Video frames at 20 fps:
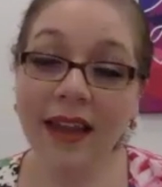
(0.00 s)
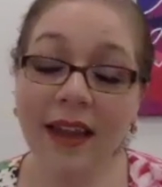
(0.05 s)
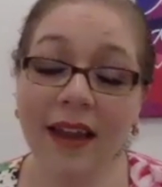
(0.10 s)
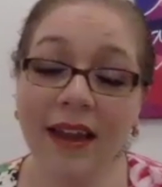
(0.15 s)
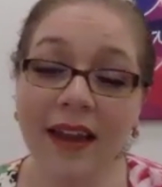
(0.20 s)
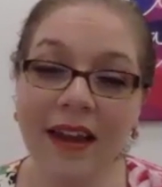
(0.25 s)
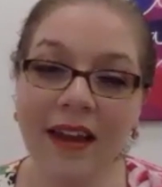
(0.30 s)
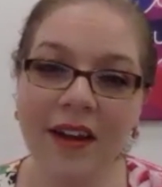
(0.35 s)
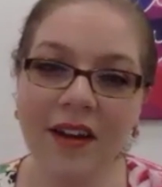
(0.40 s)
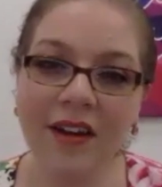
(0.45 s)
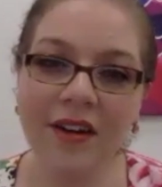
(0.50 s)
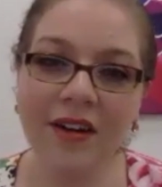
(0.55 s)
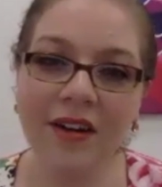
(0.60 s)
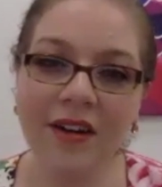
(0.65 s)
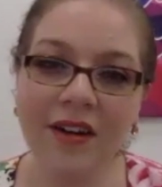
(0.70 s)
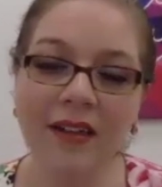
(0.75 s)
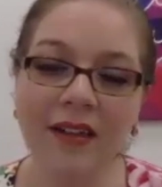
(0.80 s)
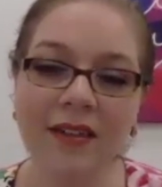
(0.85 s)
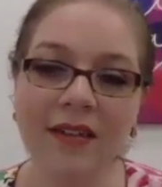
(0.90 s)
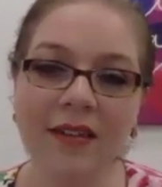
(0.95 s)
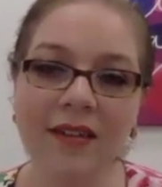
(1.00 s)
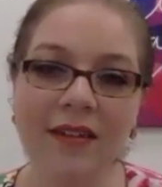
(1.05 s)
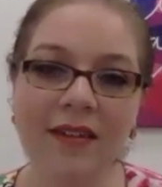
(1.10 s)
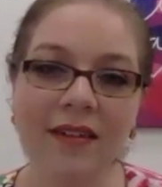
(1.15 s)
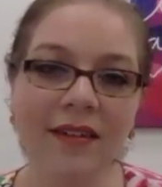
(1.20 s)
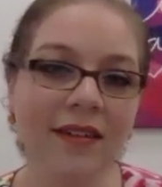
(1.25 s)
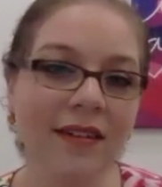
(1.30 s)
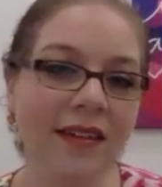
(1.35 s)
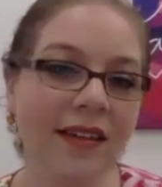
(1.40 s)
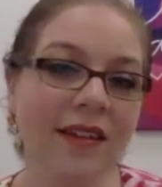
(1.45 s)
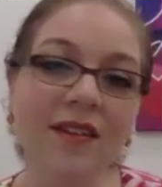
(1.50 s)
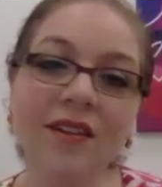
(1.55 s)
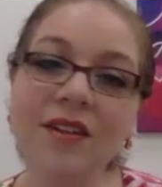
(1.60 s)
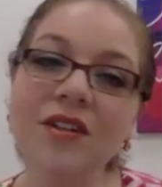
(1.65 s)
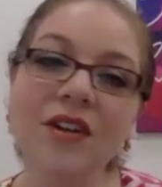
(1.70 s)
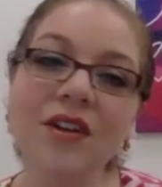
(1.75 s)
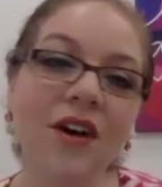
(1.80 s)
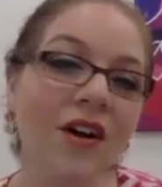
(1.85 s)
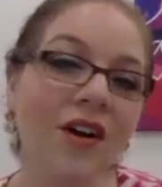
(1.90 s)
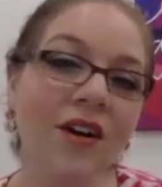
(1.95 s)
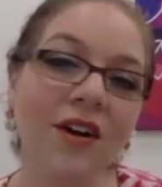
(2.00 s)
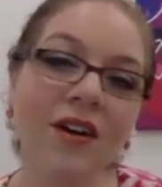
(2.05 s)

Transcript: here in the dark,